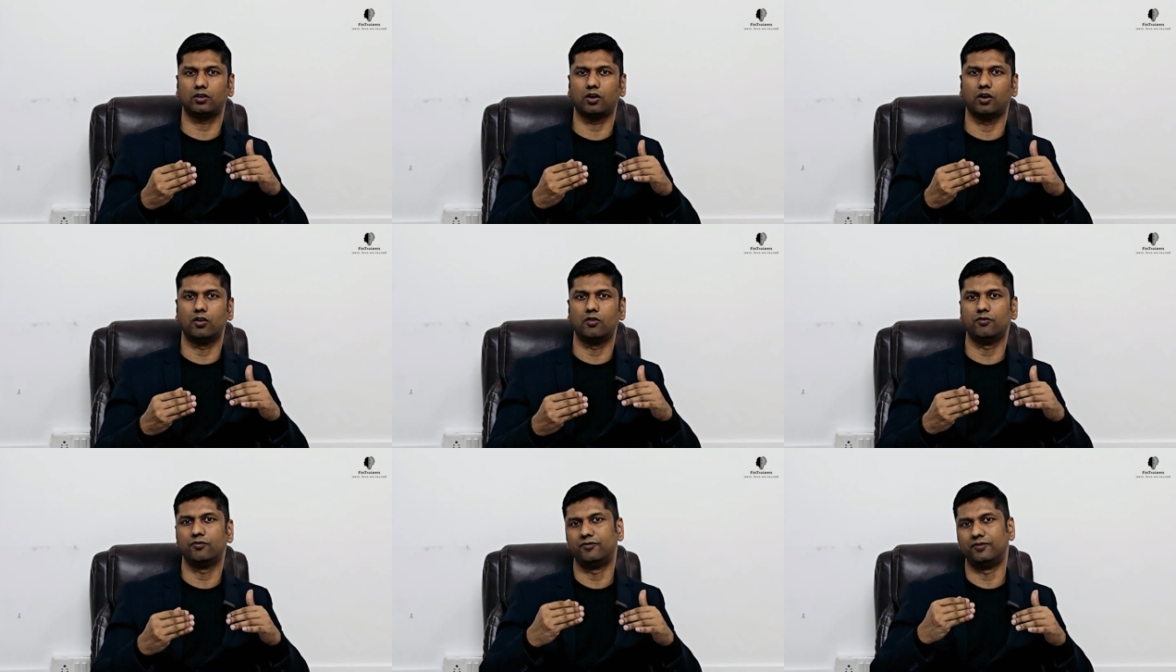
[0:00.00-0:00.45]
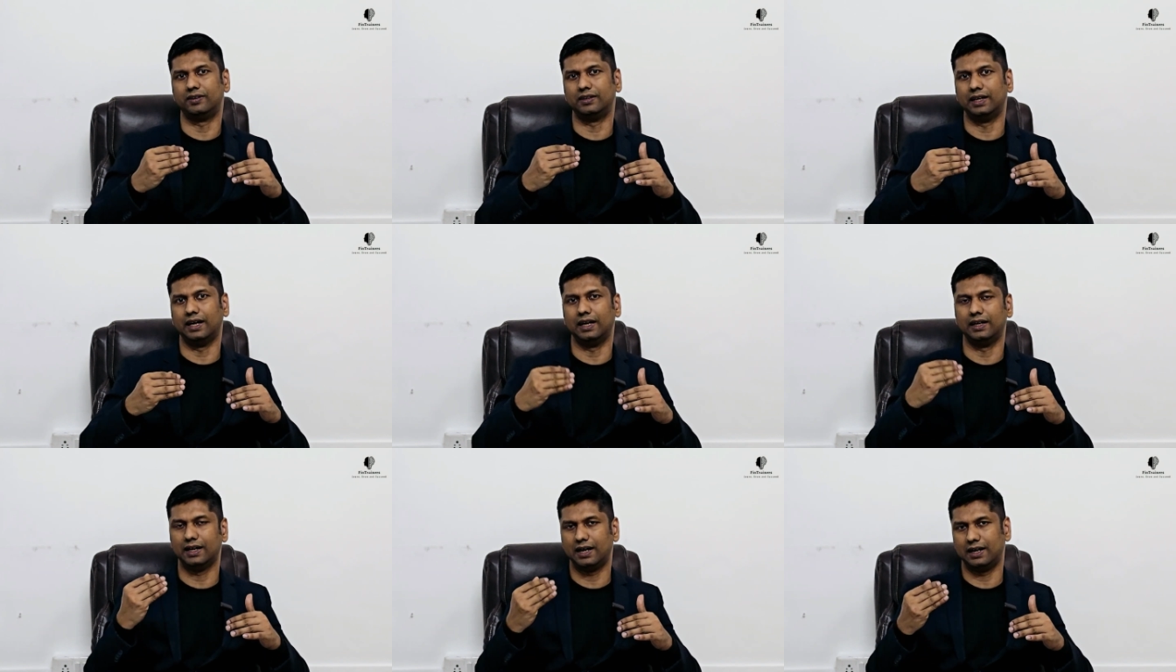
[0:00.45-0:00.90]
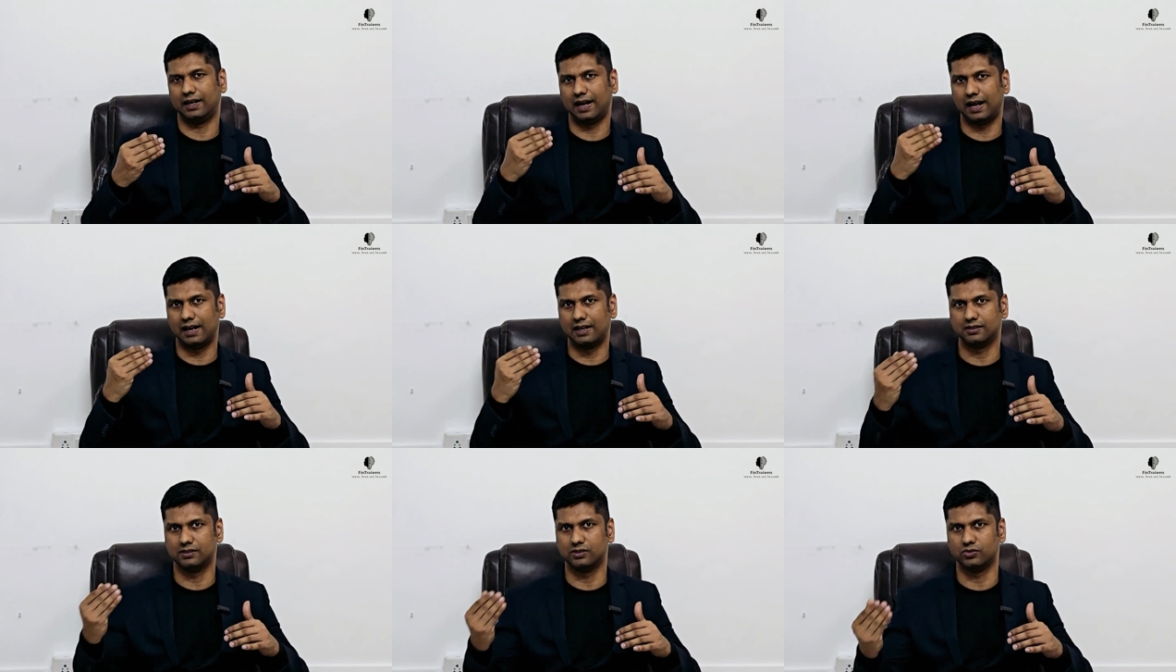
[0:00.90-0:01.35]
of data
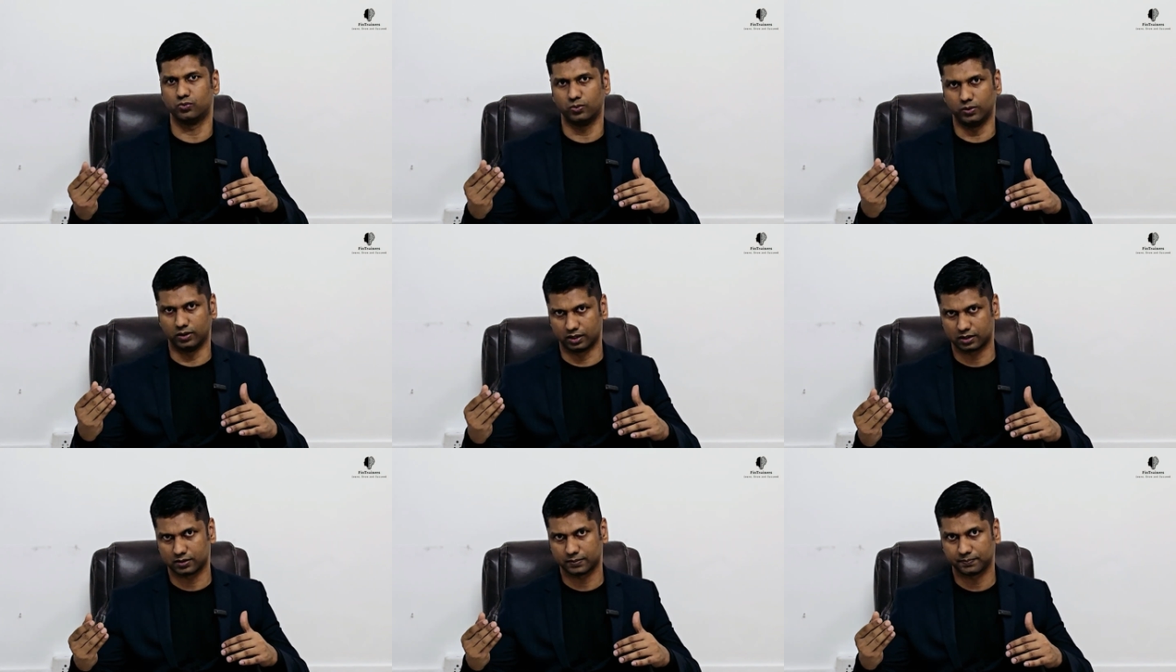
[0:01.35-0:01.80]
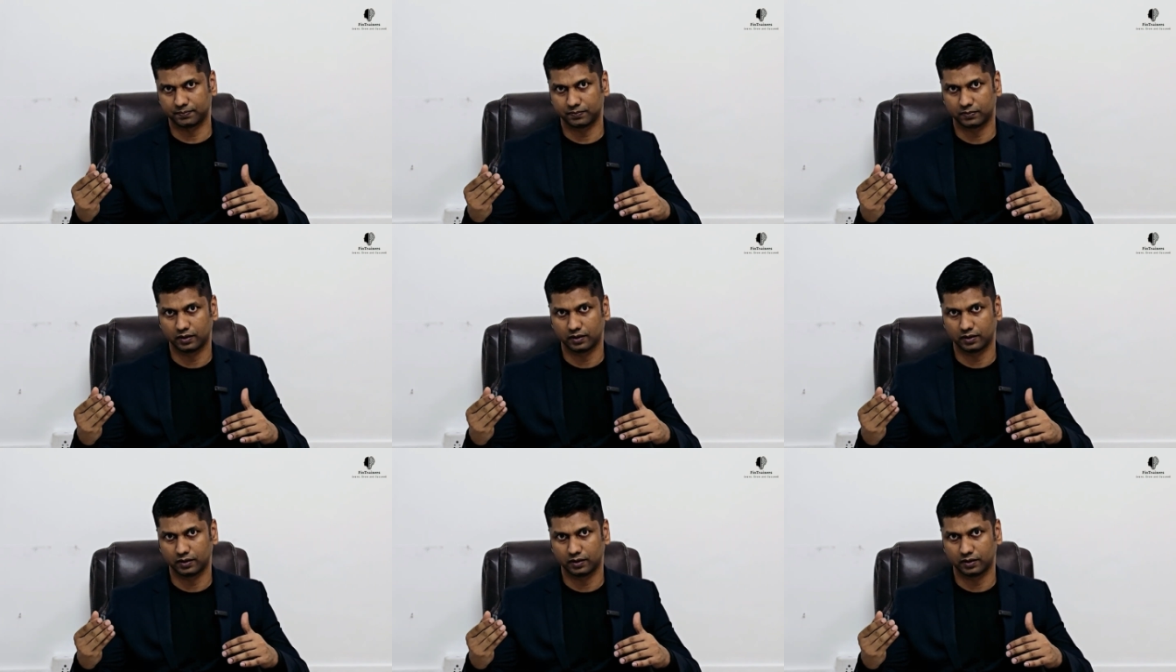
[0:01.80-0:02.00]
analysis work